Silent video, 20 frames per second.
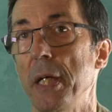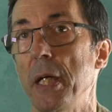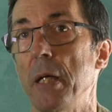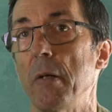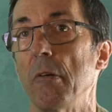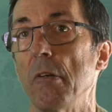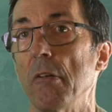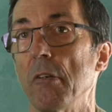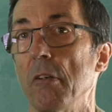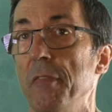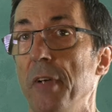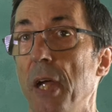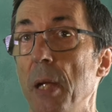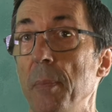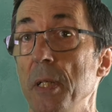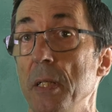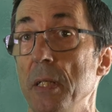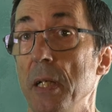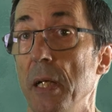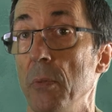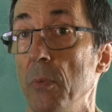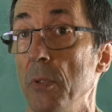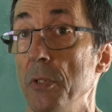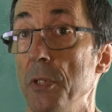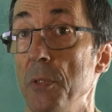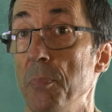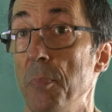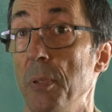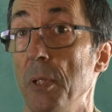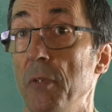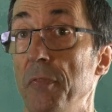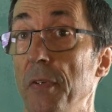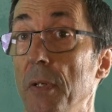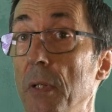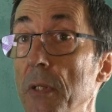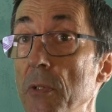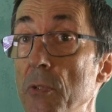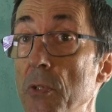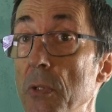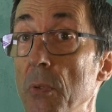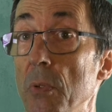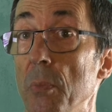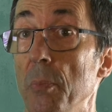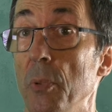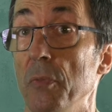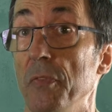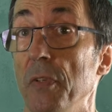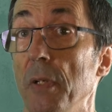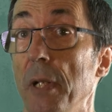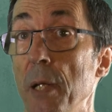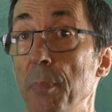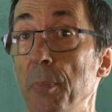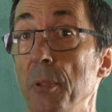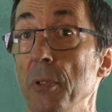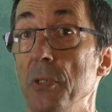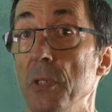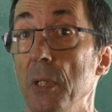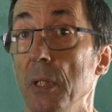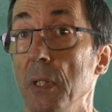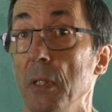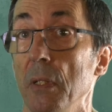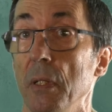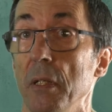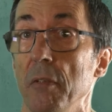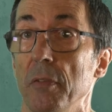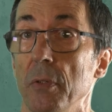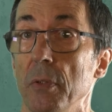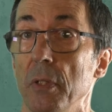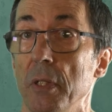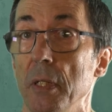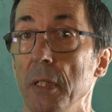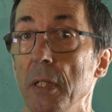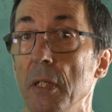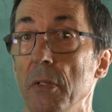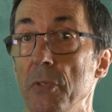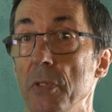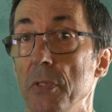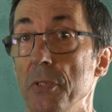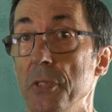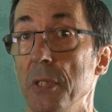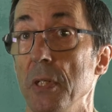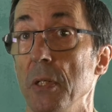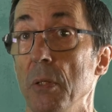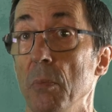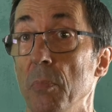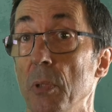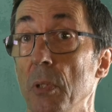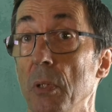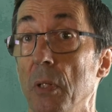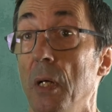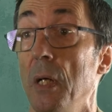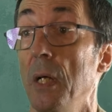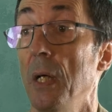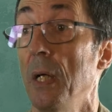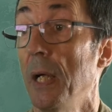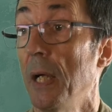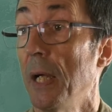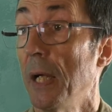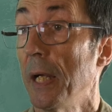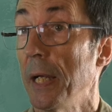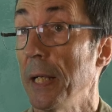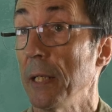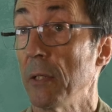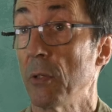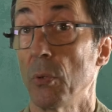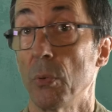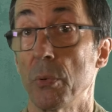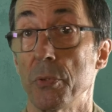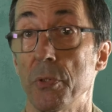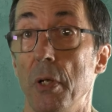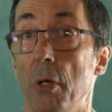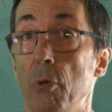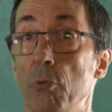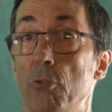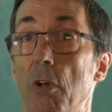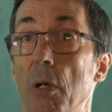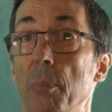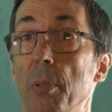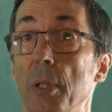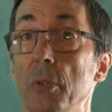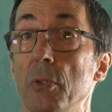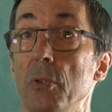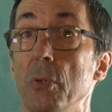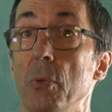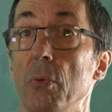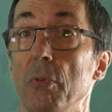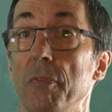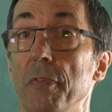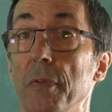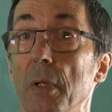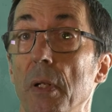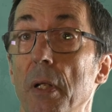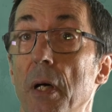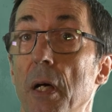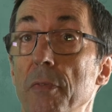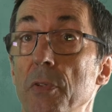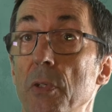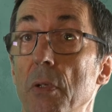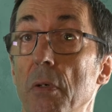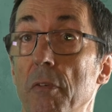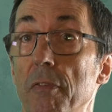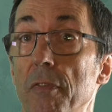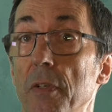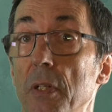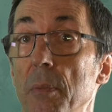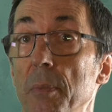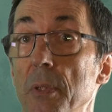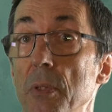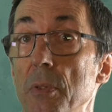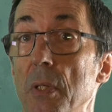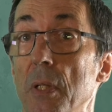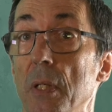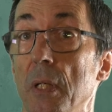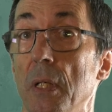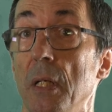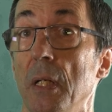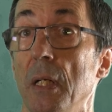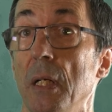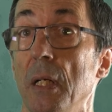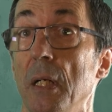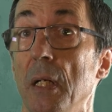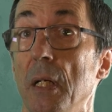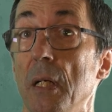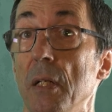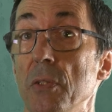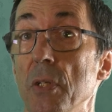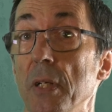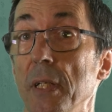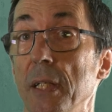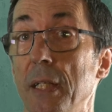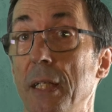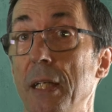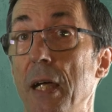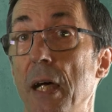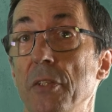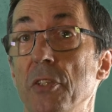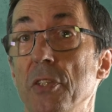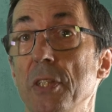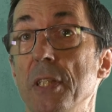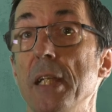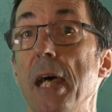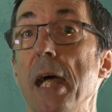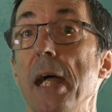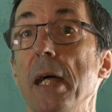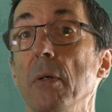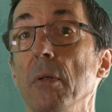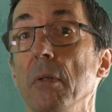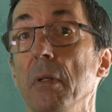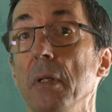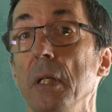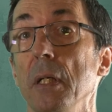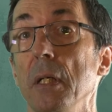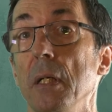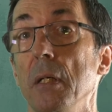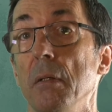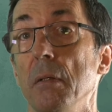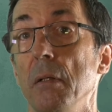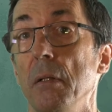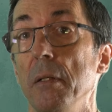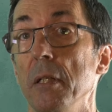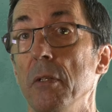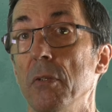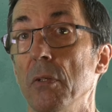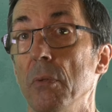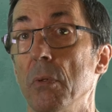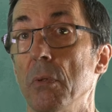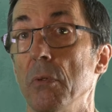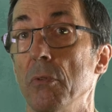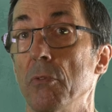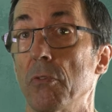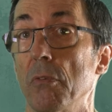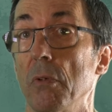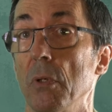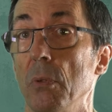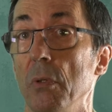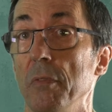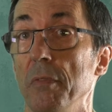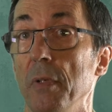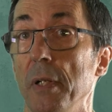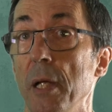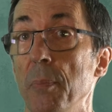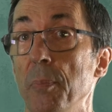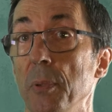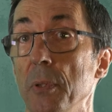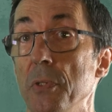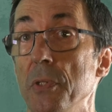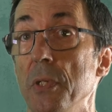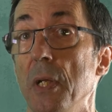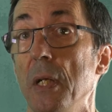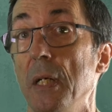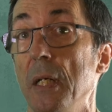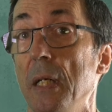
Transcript: area of habitat which is perfectly suitable for leopards. They can live on duikers and steenbok and cause no trouble at all for the livestock farmers. So it cuts down the lethal control of leopards.